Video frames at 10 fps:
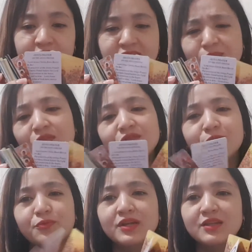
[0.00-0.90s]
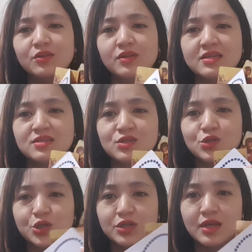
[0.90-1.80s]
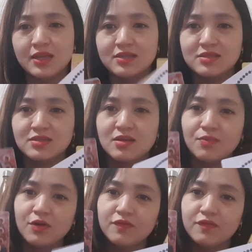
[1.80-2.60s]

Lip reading: Some of the print is good, and some